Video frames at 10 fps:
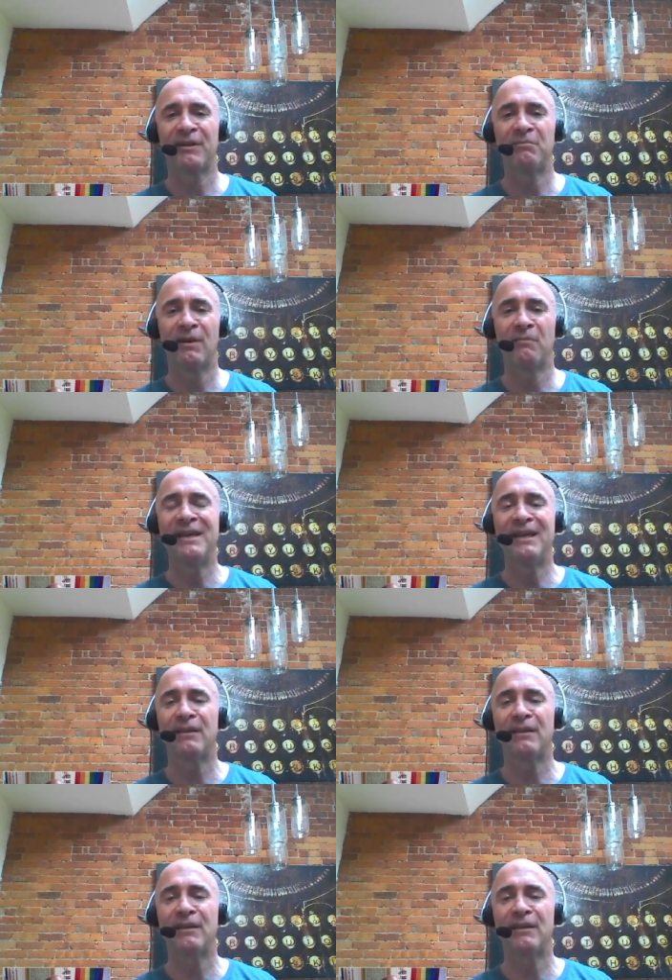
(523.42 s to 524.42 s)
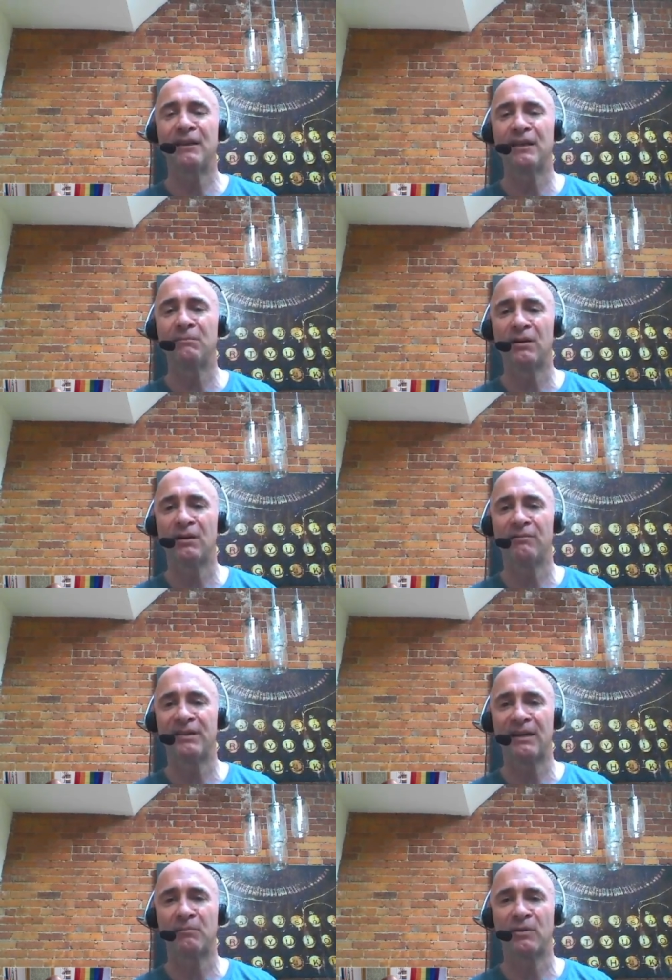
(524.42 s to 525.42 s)
of a mini theme
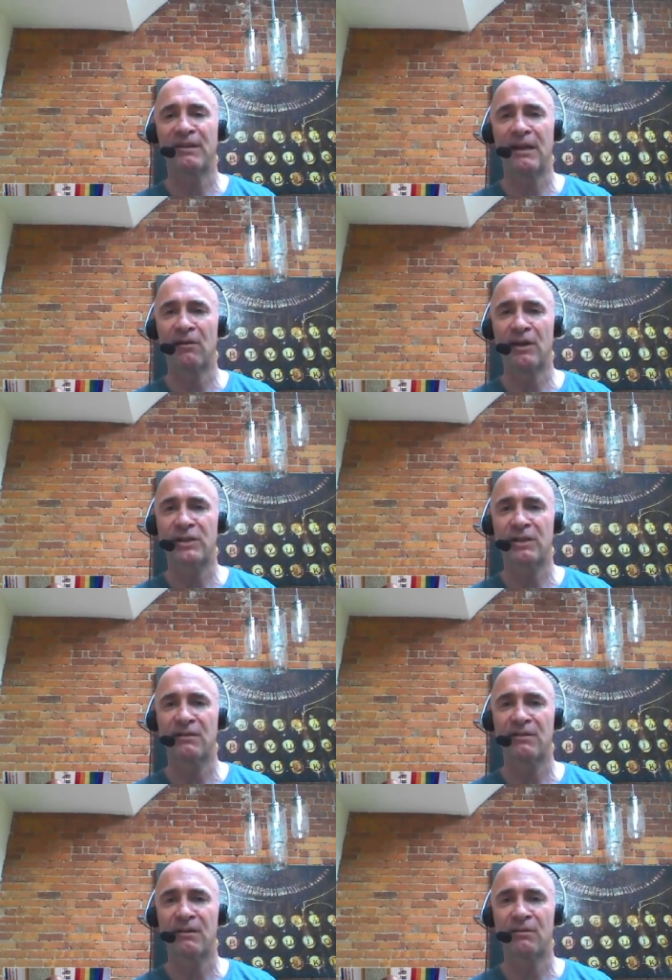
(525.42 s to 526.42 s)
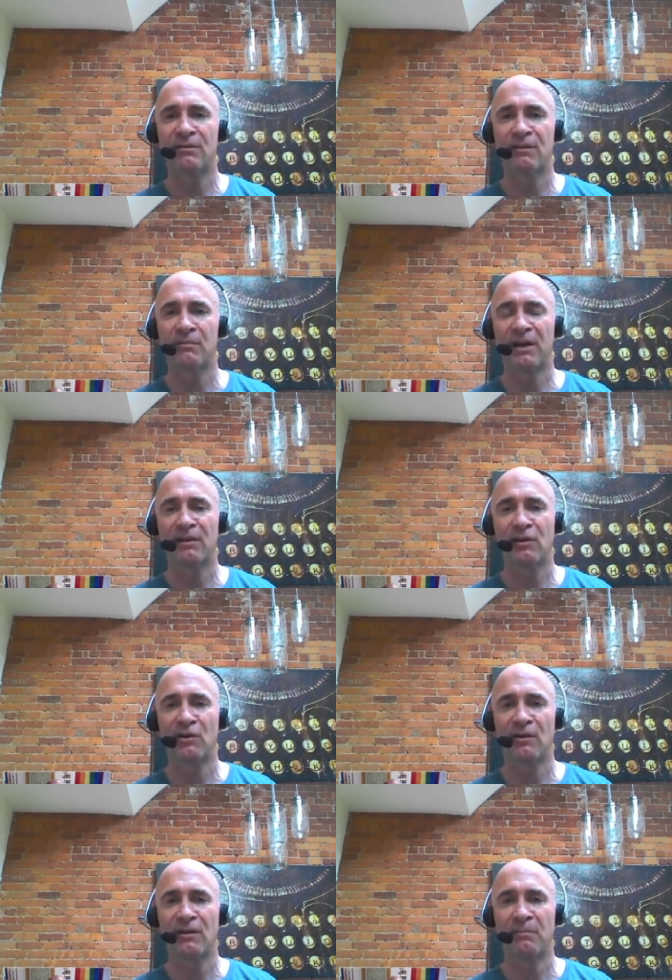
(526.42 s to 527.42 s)
of second person narration. So about
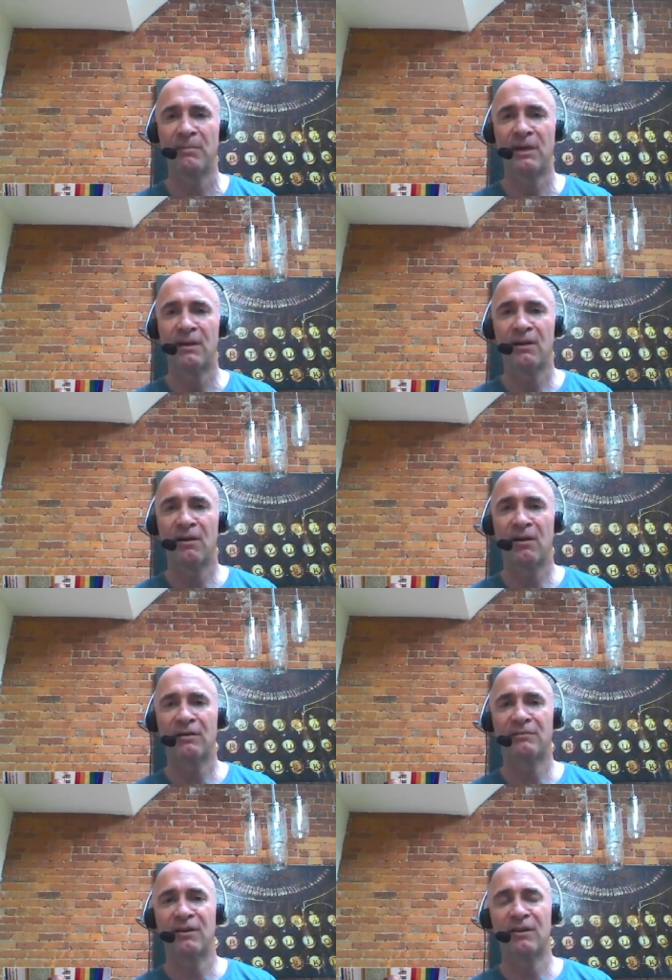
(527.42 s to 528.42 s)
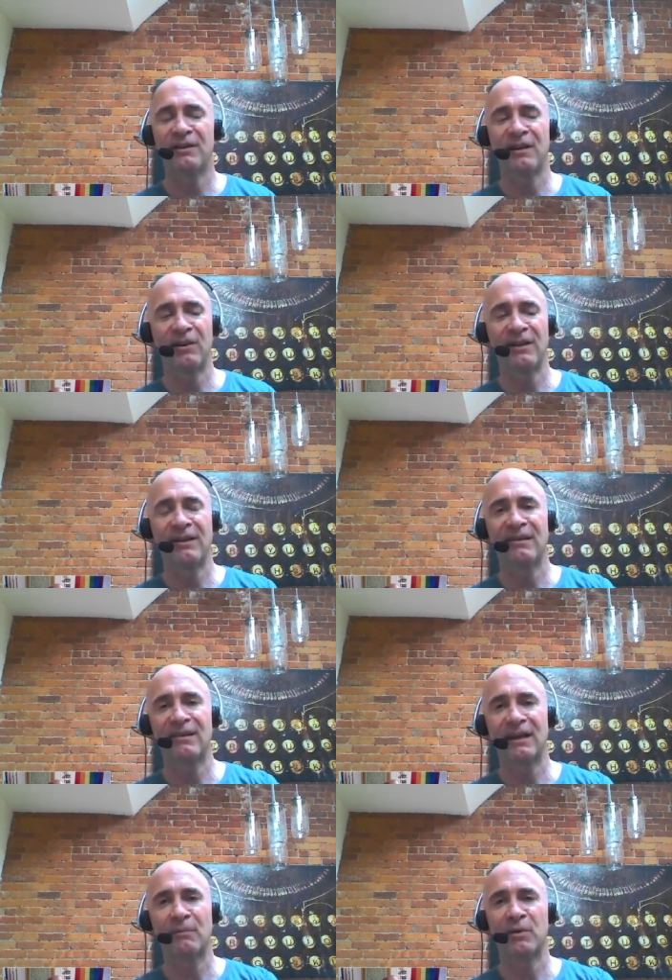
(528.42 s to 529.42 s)
1/3 of them are narrated in the
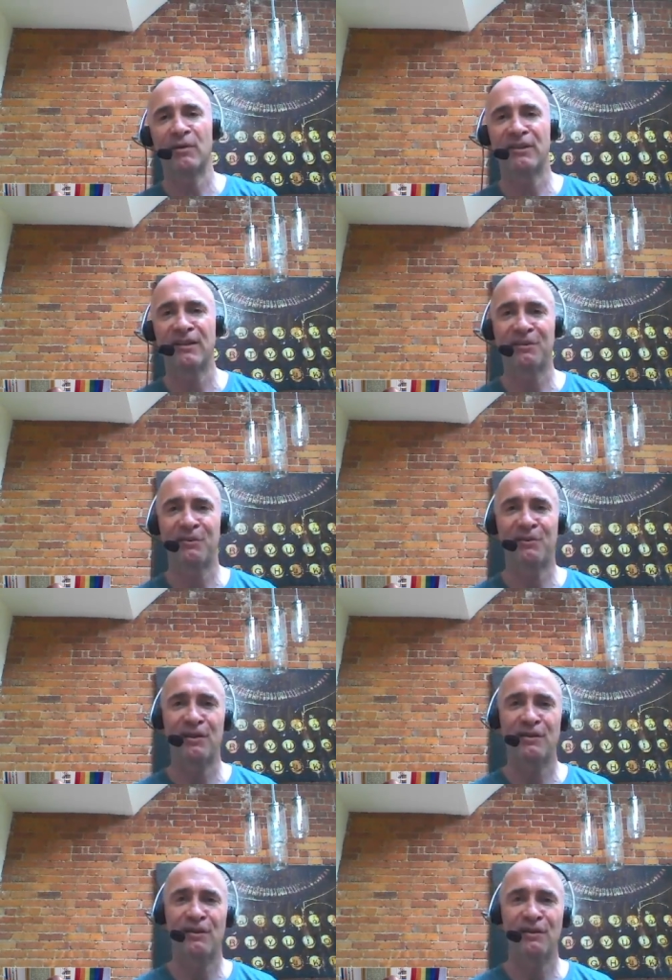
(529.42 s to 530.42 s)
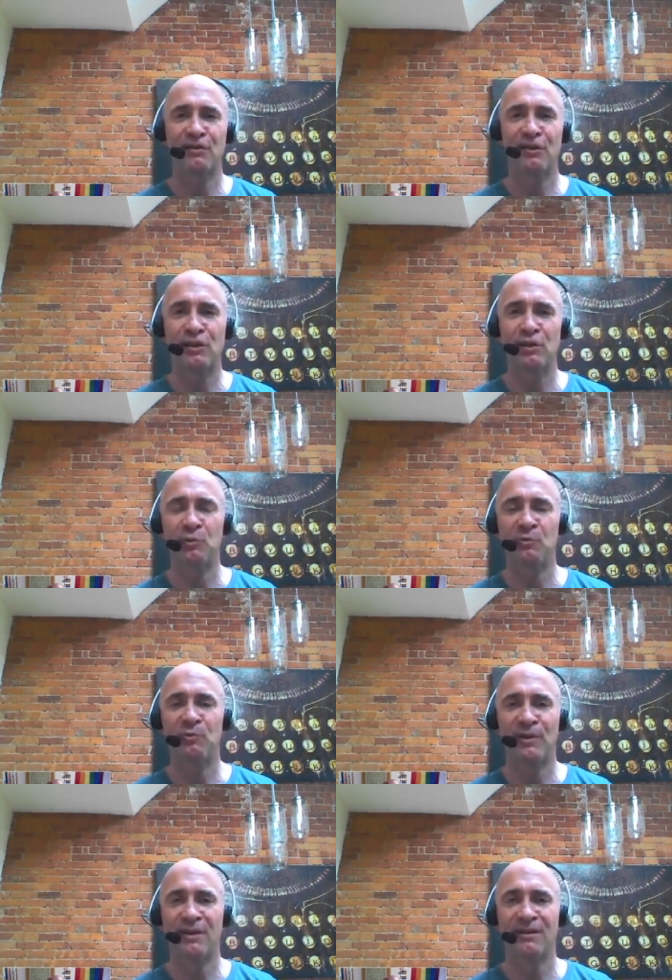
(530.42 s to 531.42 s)
second person, so the you